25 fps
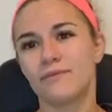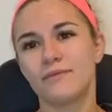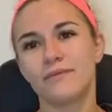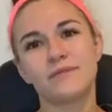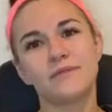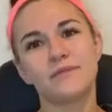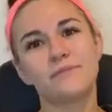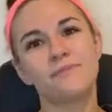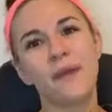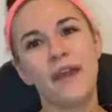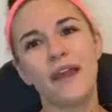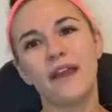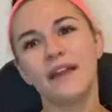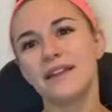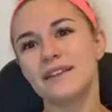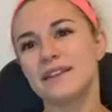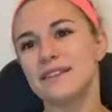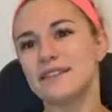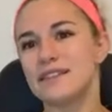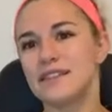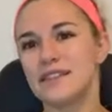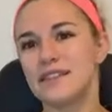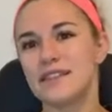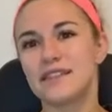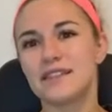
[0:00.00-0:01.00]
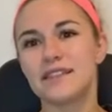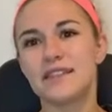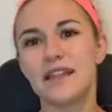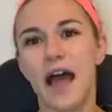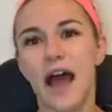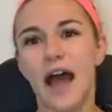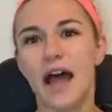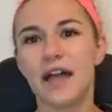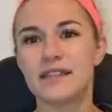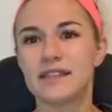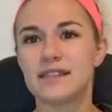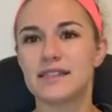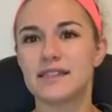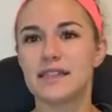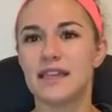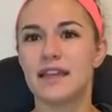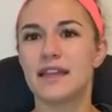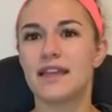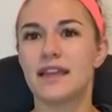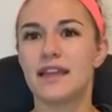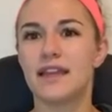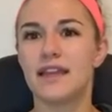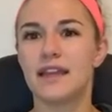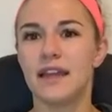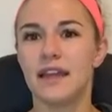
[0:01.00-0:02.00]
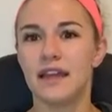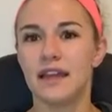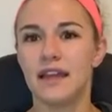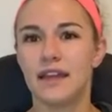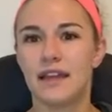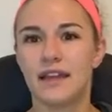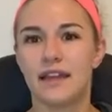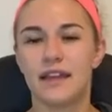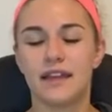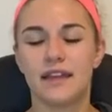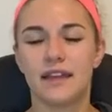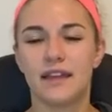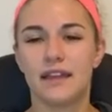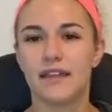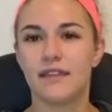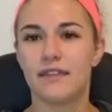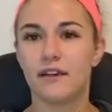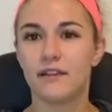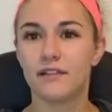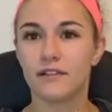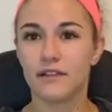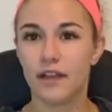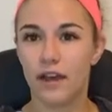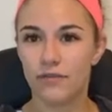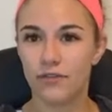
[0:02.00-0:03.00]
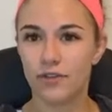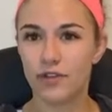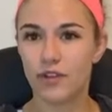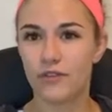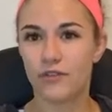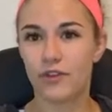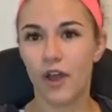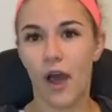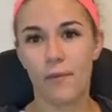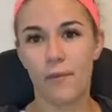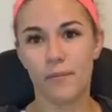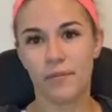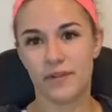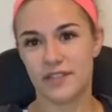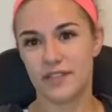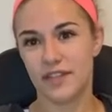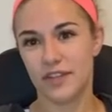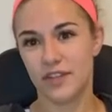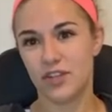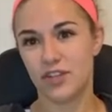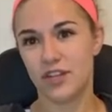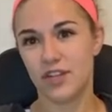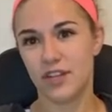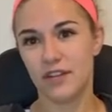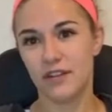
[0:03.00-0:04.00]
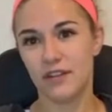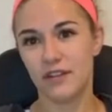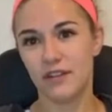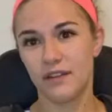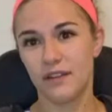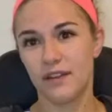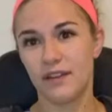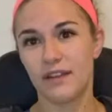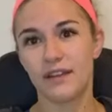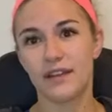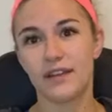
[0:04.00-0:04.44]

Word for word: Spann has just not seen the level of competition